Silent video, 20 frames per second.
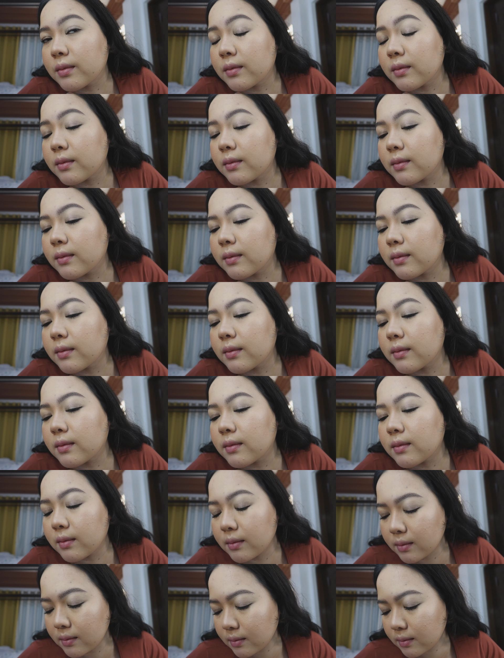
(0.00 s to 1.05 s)

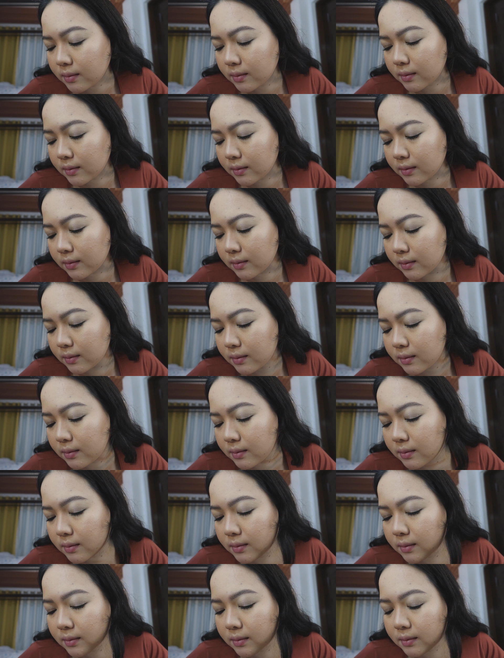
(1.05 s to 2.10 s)

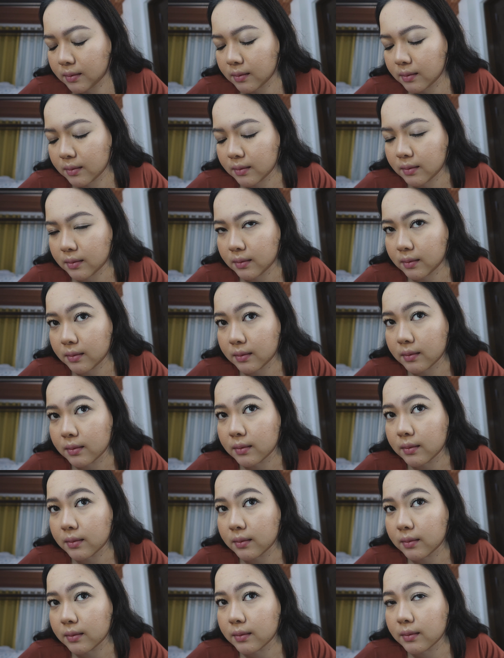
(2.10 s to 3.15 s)

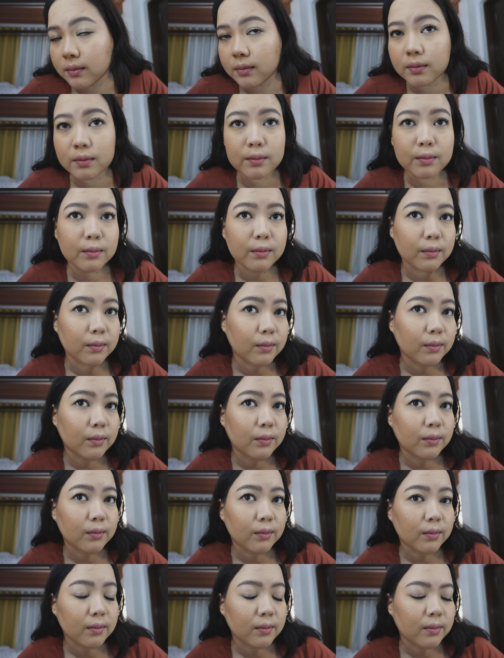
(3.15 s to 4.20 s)

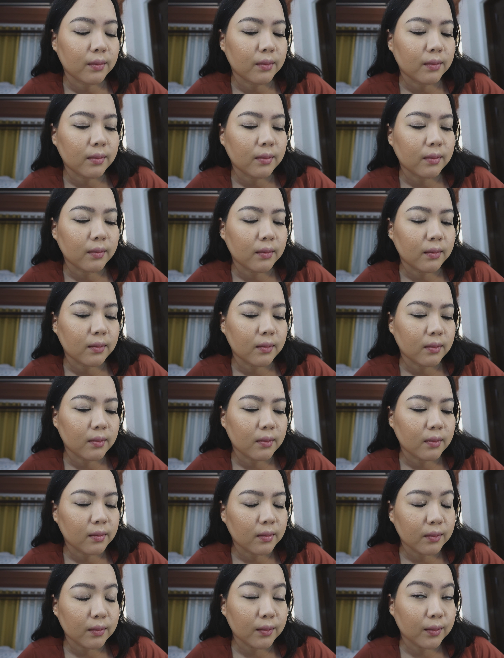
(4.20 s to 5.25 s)

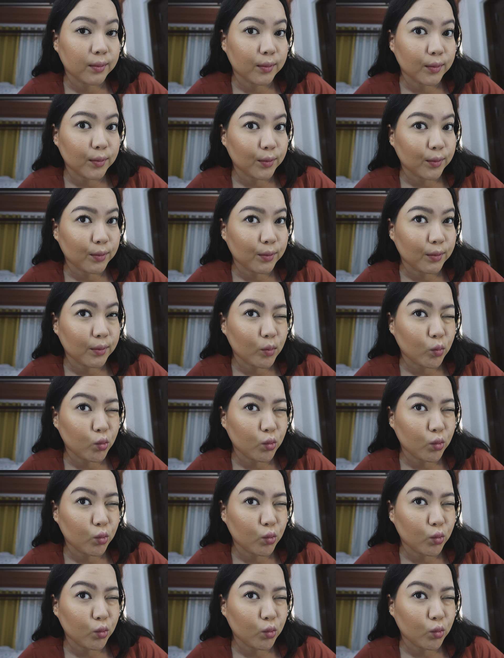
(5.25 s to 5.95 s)
[no speech]